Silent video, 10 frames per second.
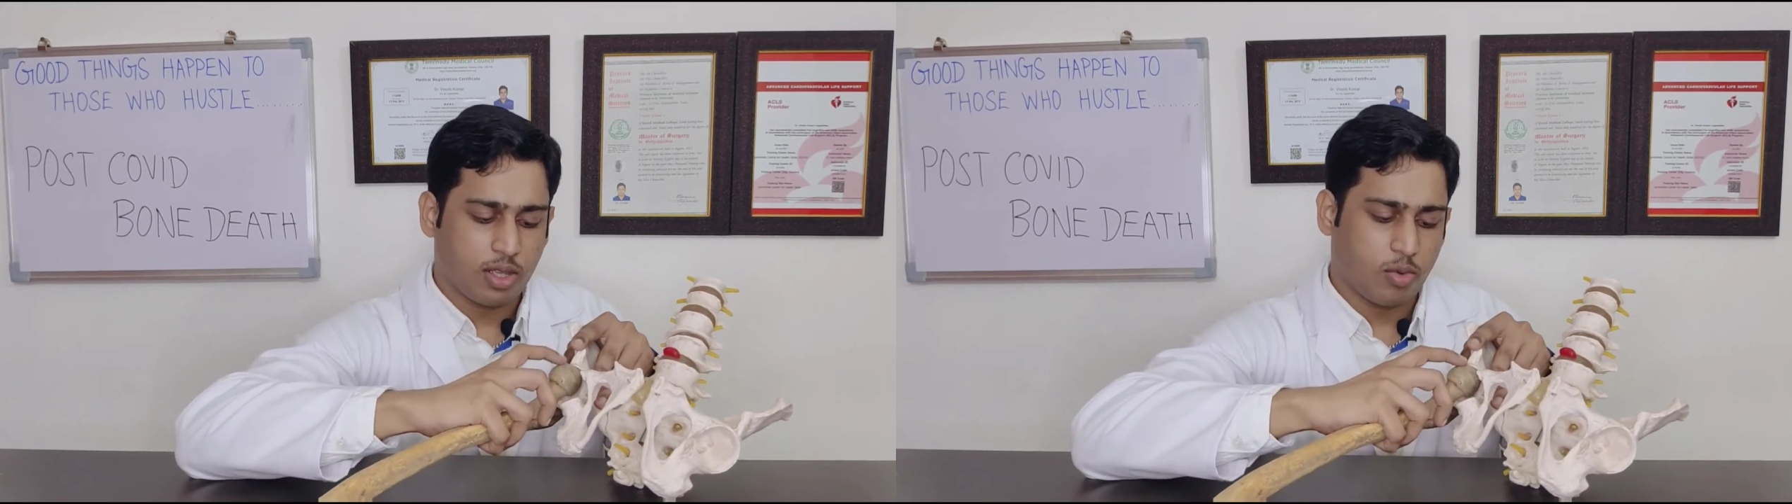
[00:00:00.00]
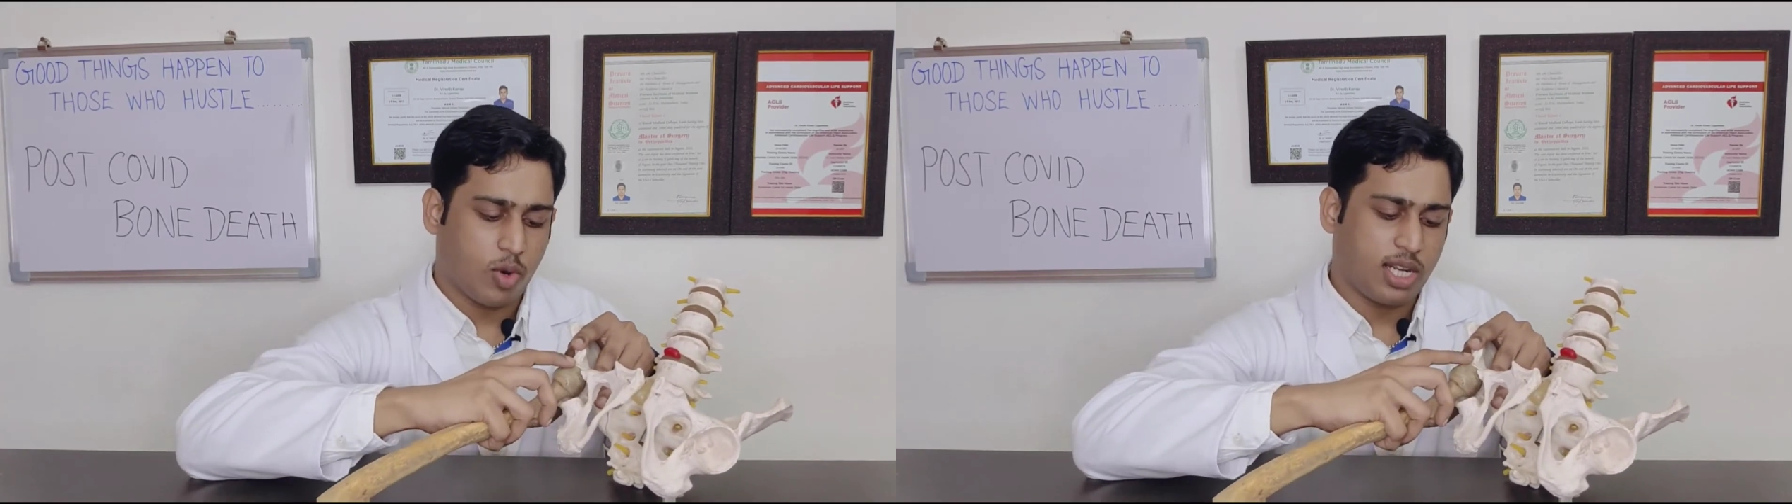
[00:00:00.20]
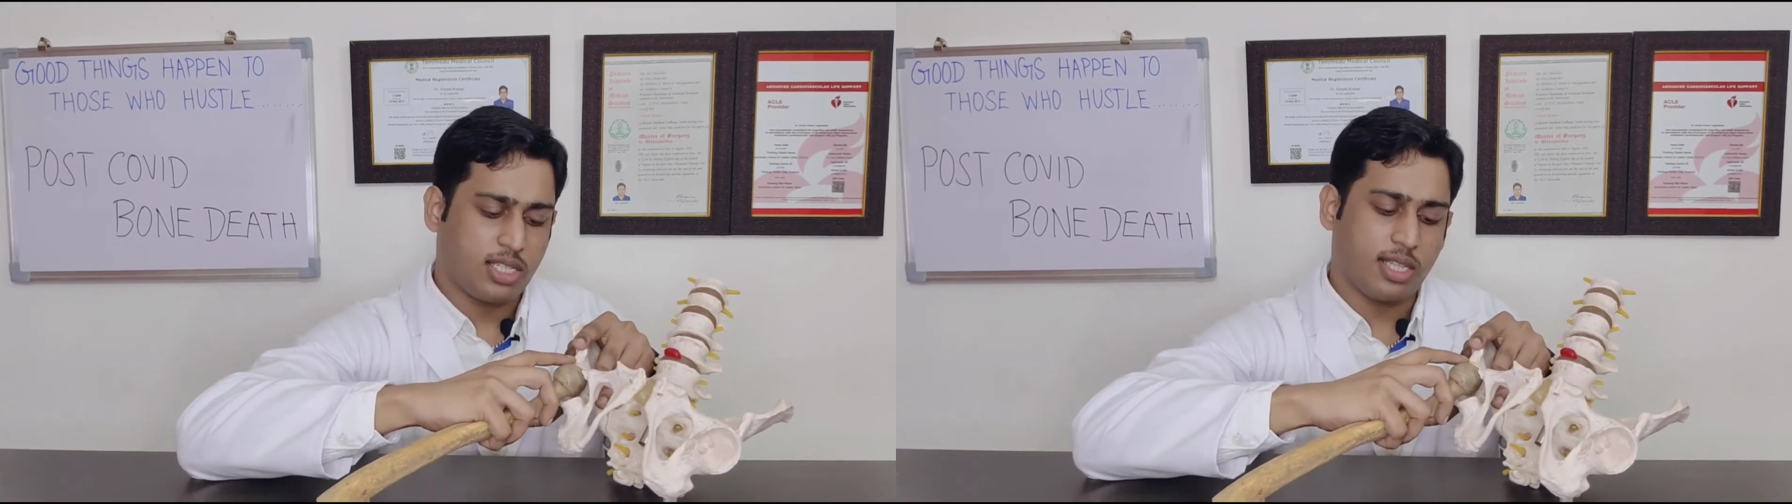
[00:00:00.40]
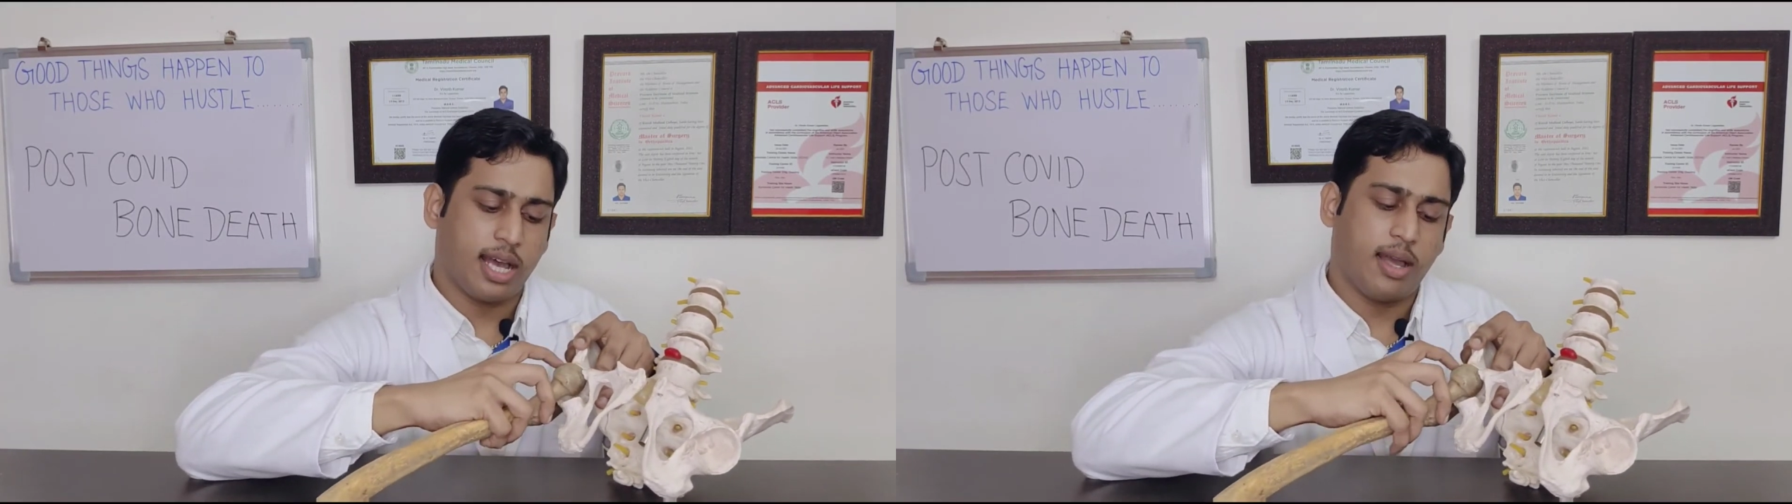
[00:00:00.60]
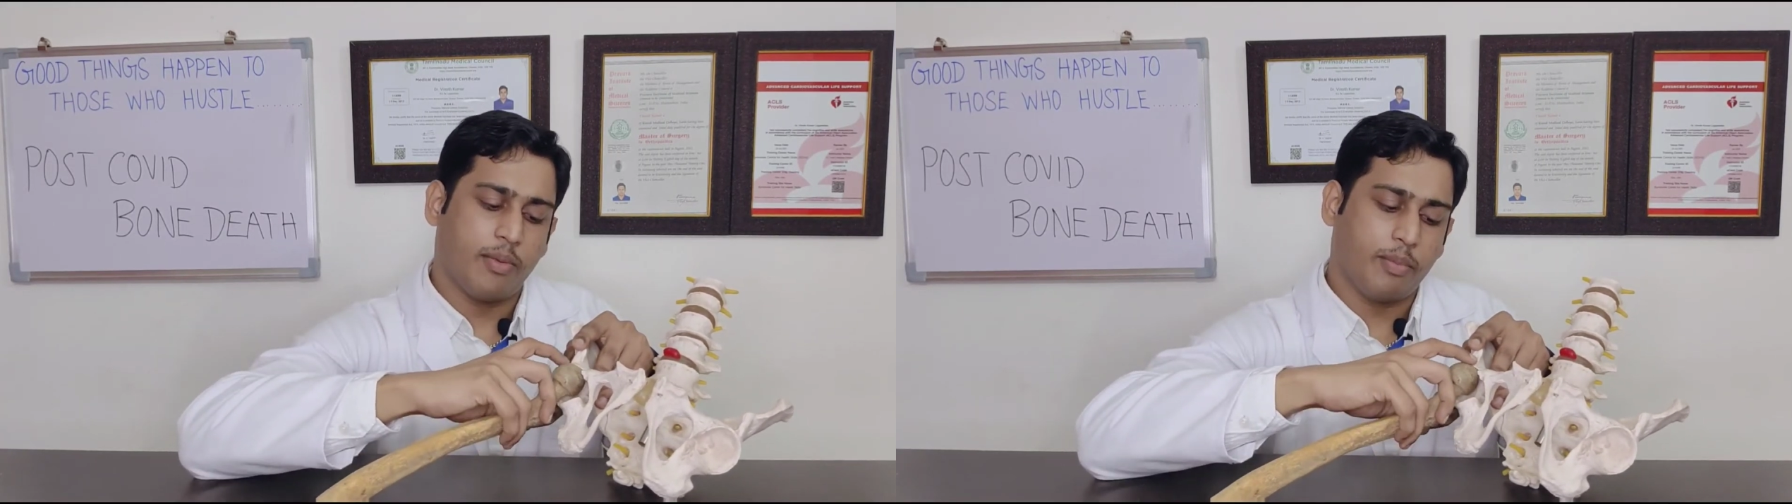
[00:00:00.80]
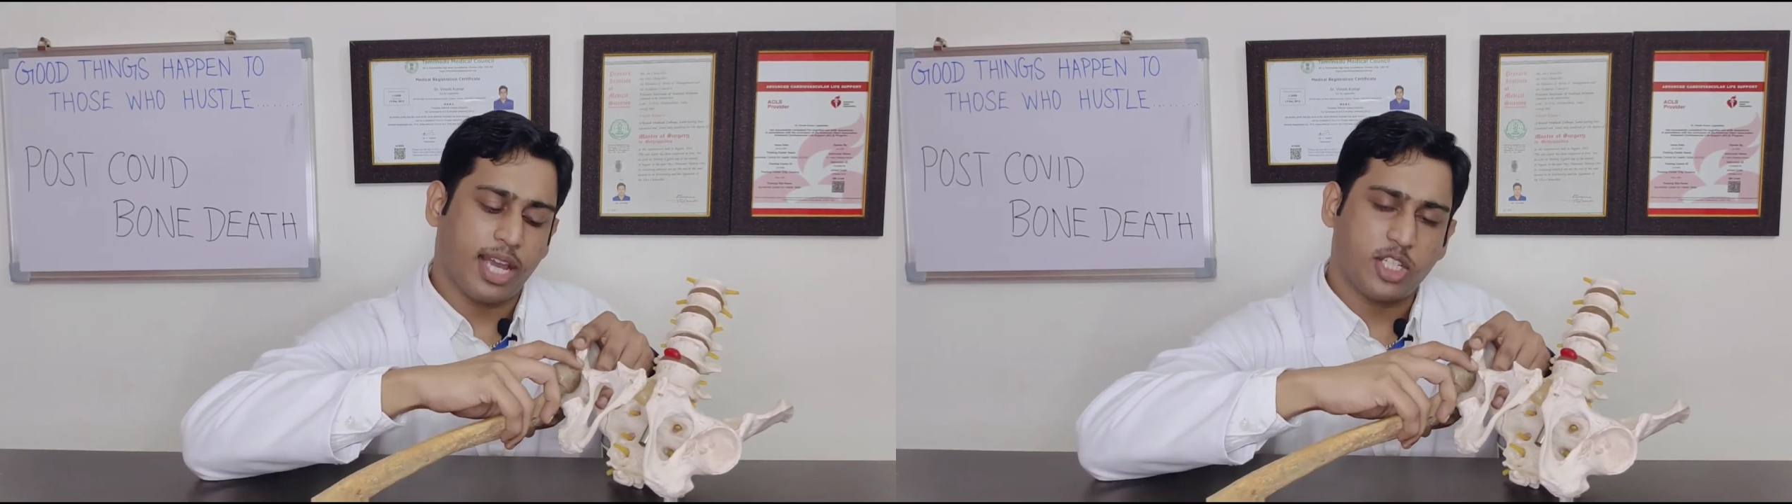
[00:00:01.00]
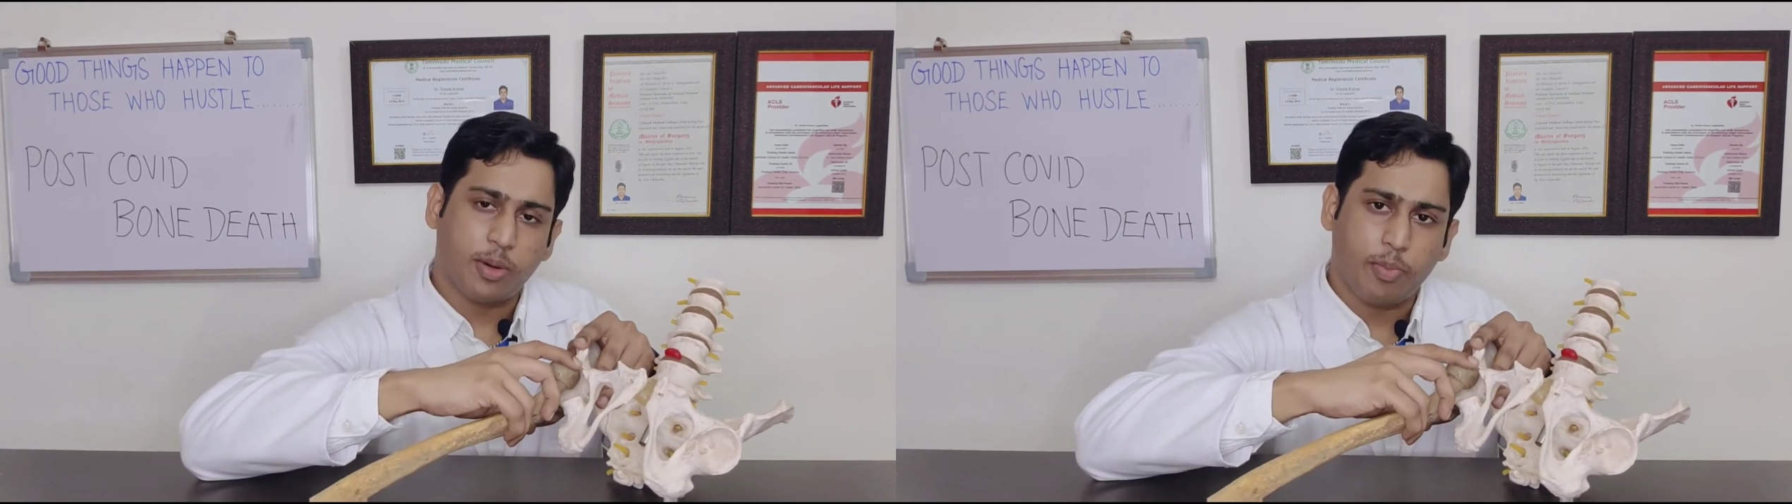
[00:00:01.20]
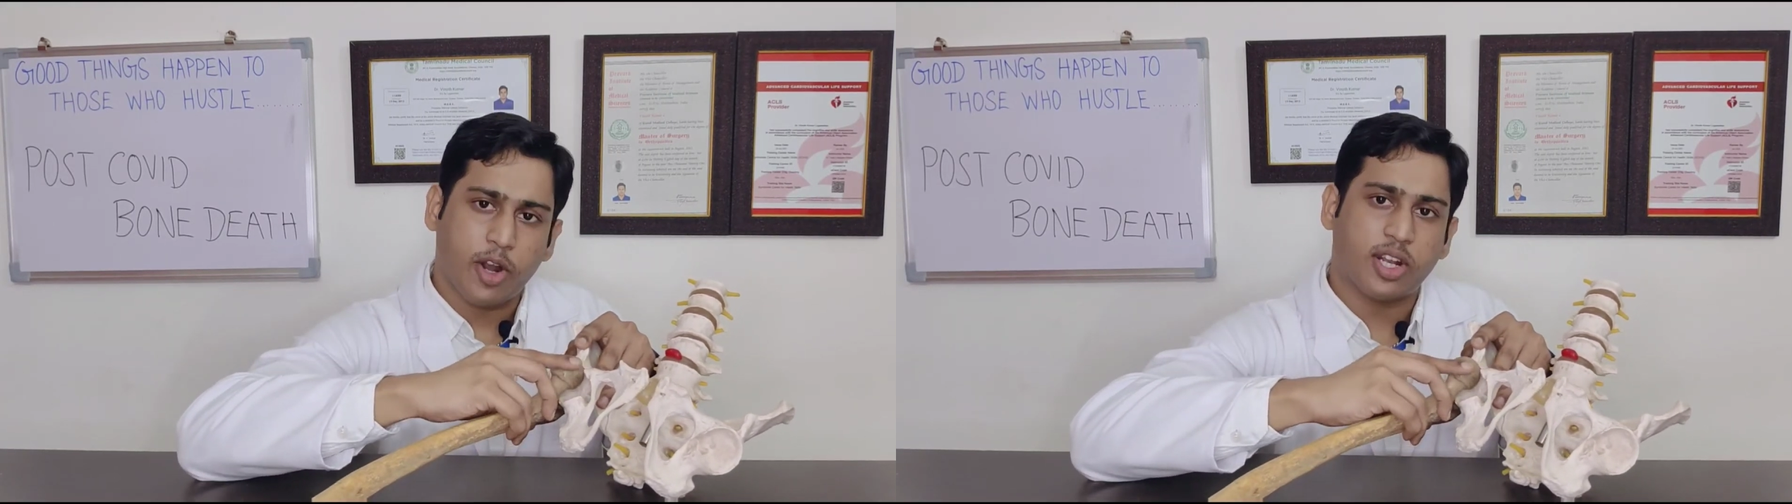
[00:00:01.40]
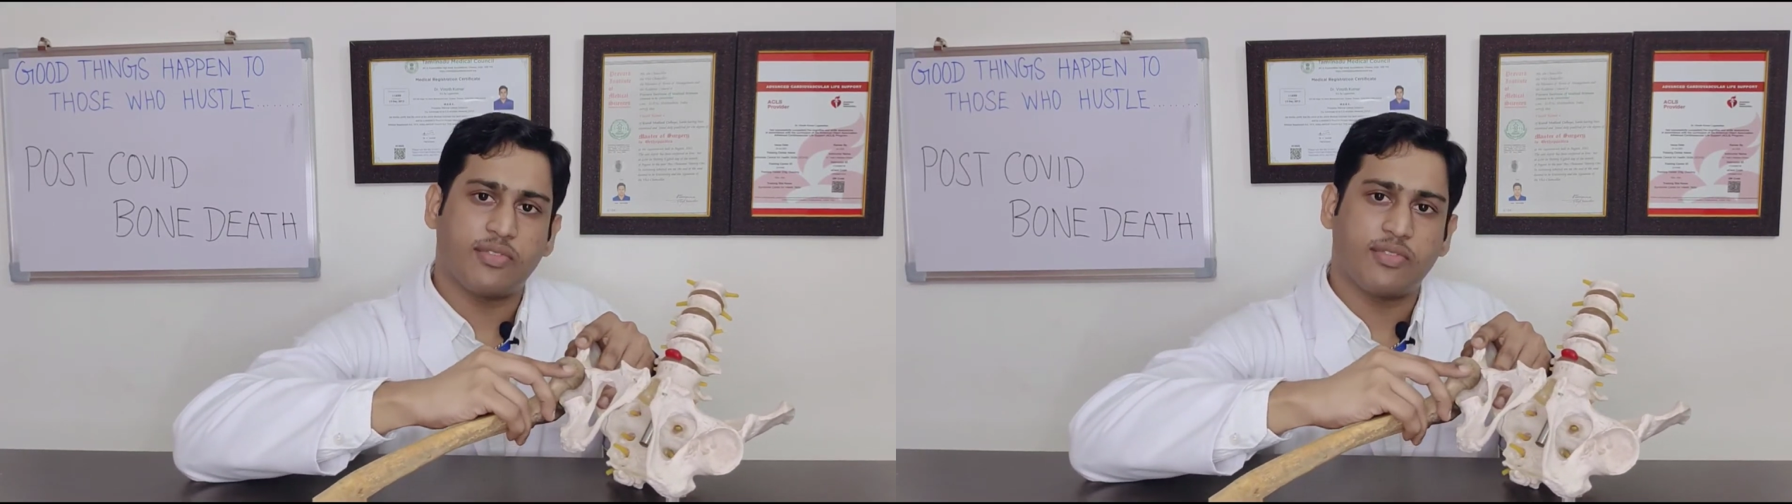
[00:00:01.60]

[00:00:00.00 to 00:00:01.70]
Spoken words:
once the major part